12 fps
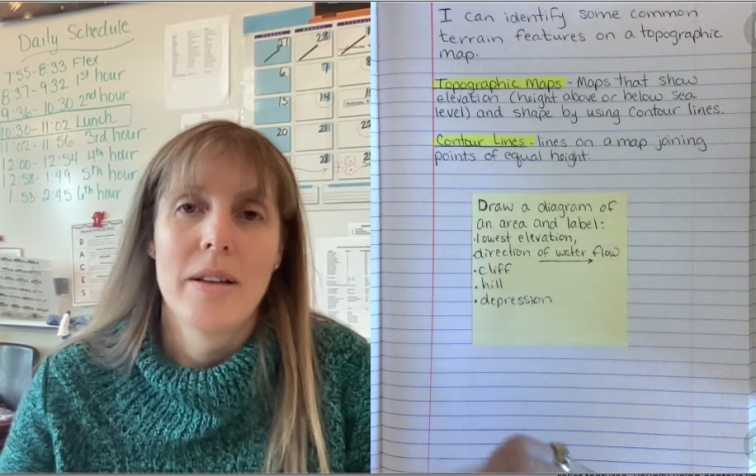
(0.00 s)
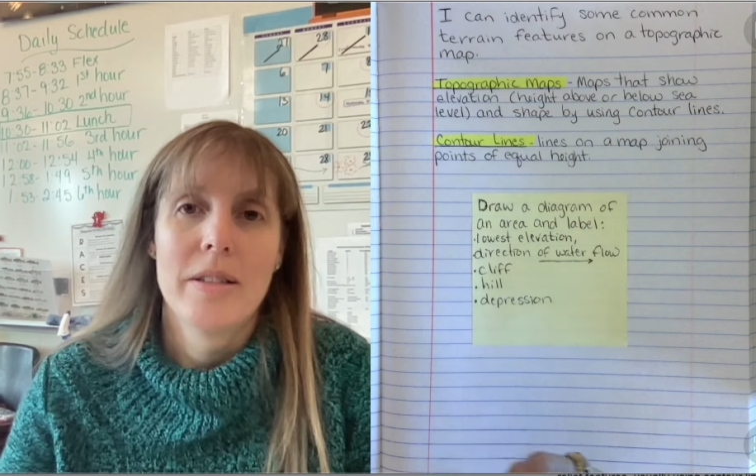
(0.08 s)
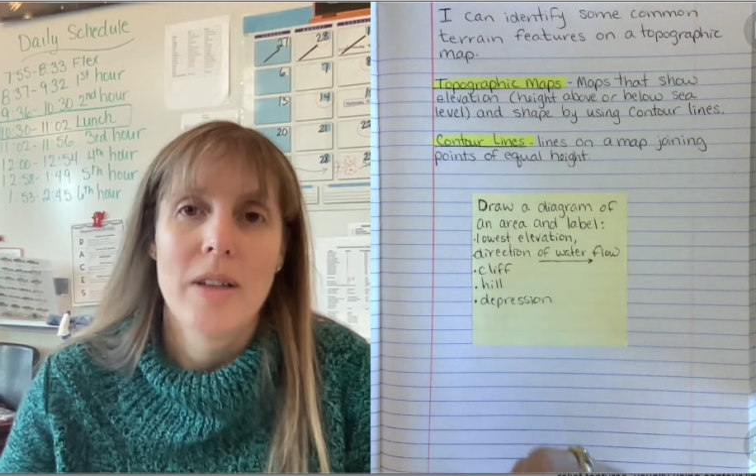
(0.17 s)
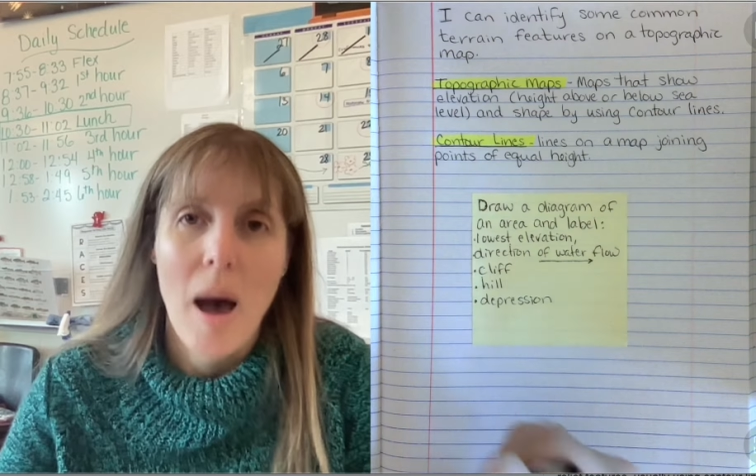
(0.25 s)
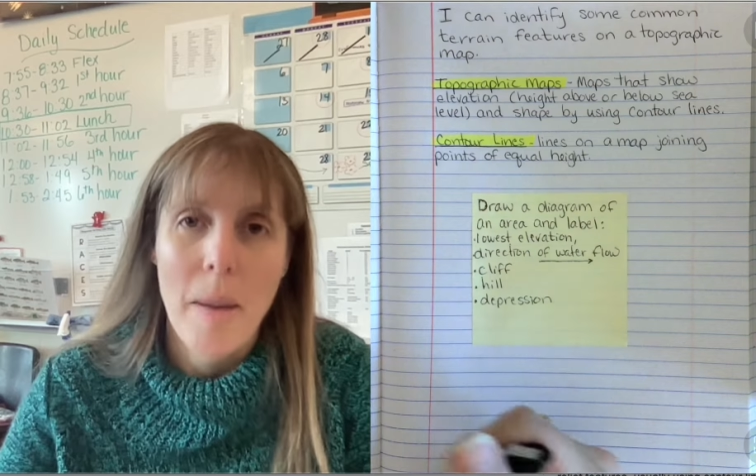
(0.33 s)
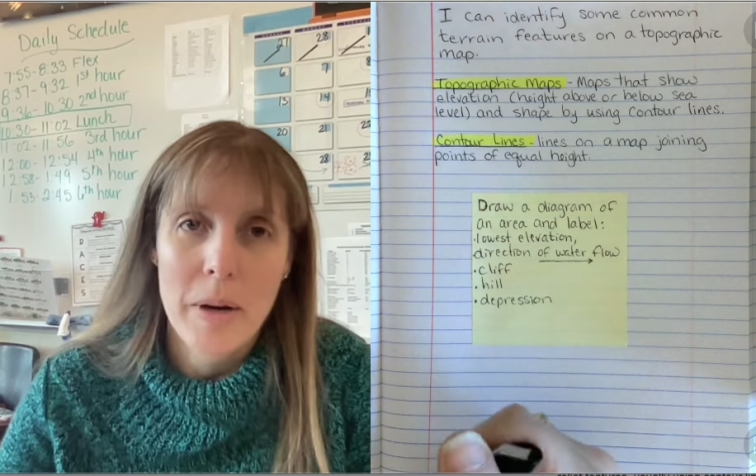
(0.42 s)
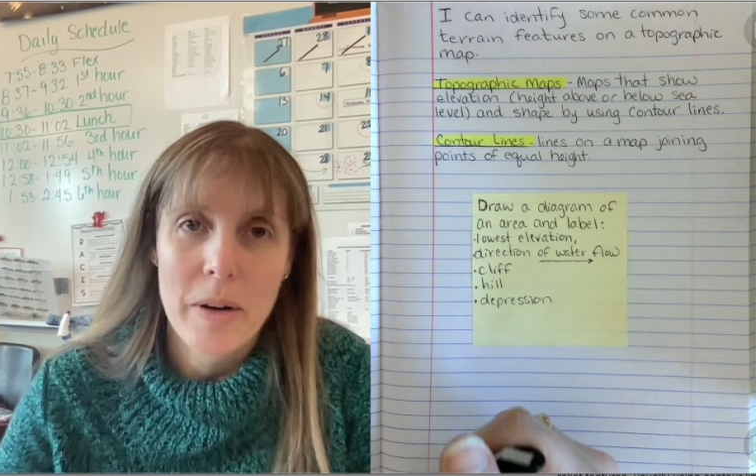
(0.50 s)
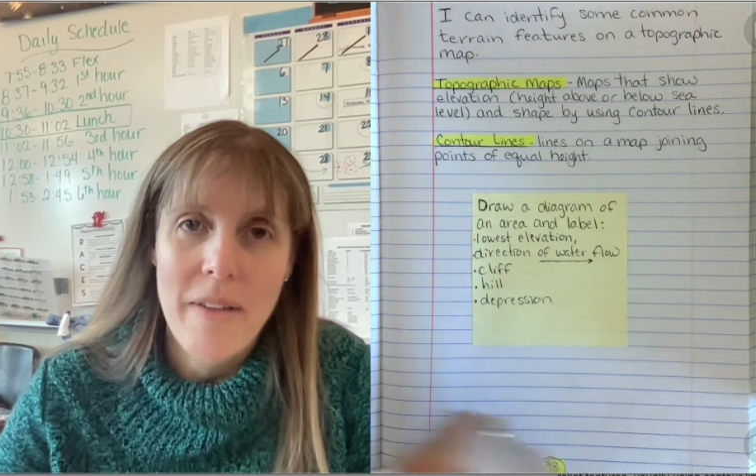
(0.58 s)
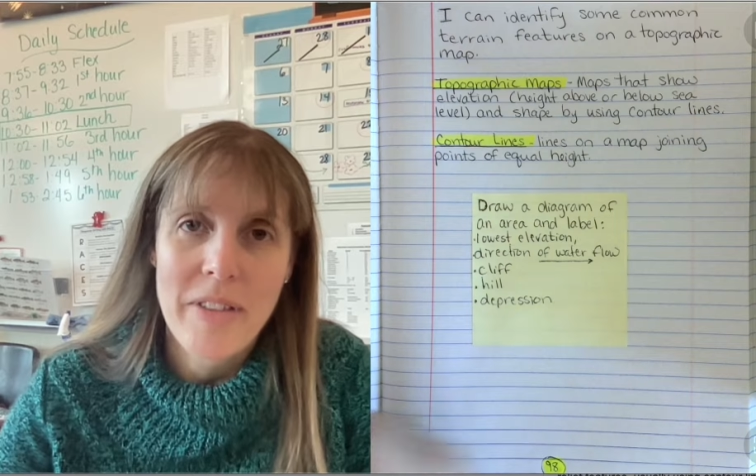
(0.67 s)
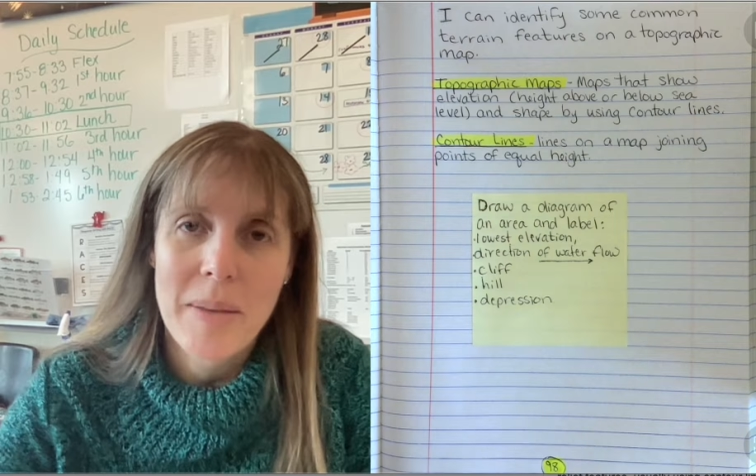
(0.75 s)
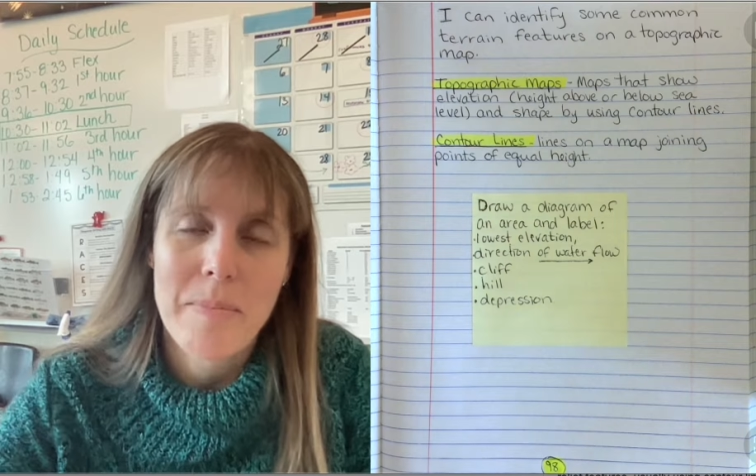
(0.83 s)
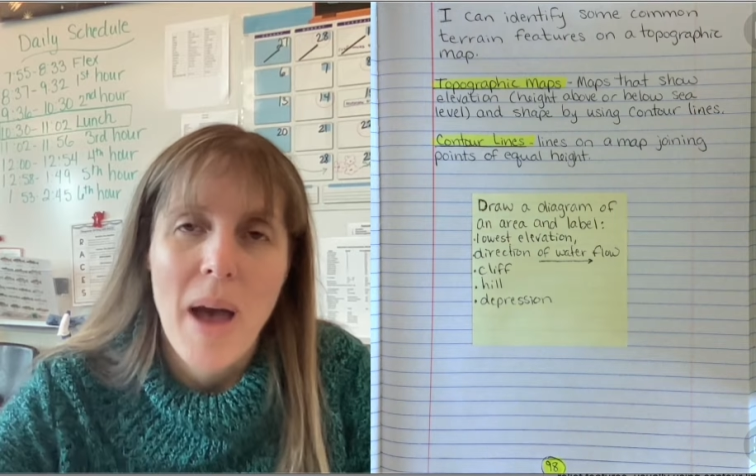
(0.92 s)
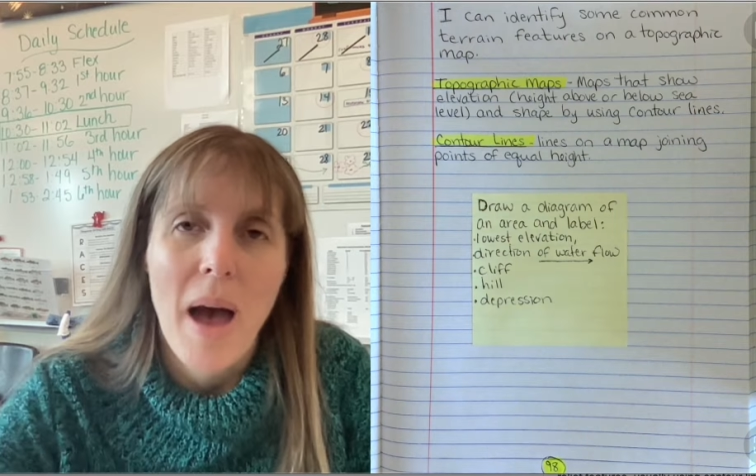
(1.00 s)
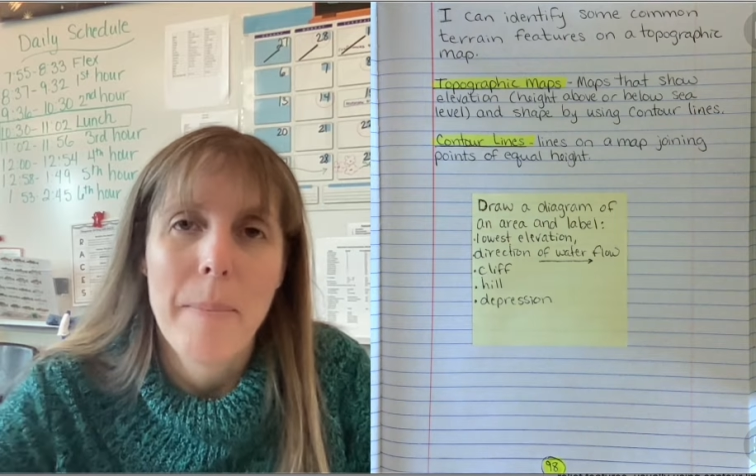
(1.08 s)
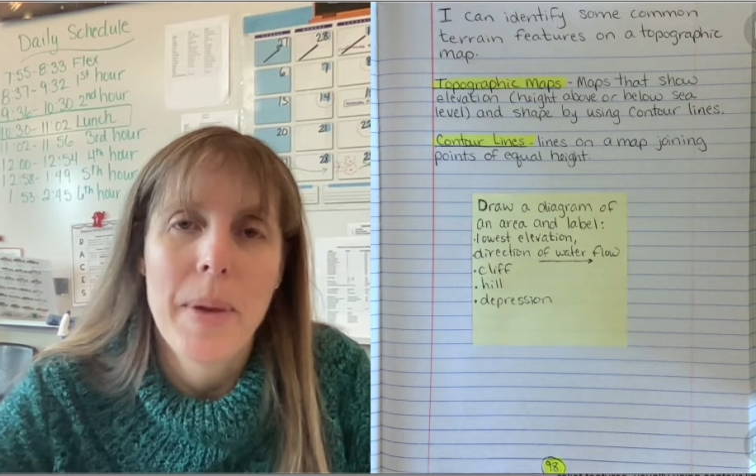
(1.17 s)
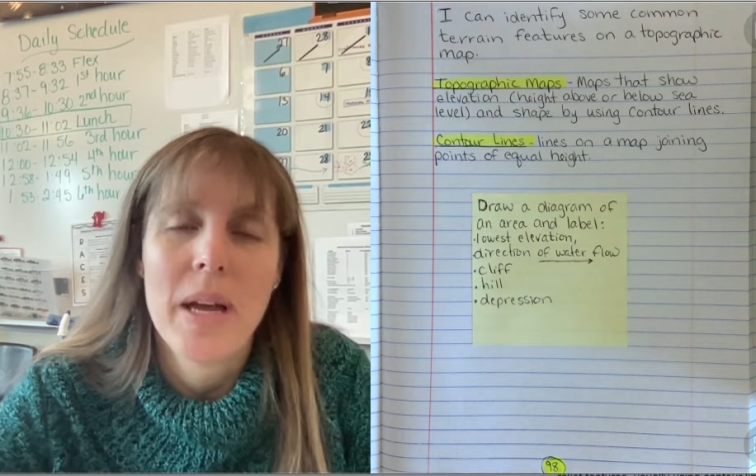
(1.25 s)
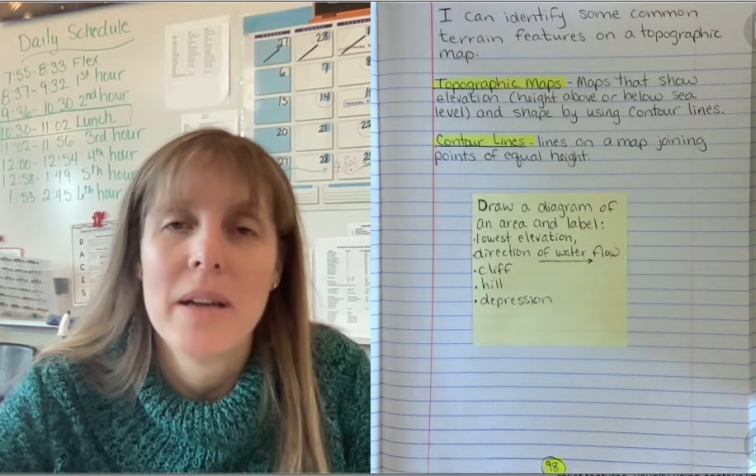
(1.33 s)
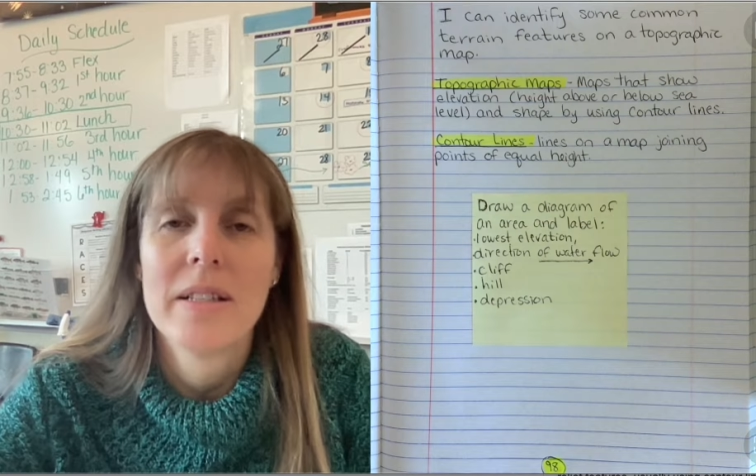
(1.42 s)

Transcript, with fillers: Topographic map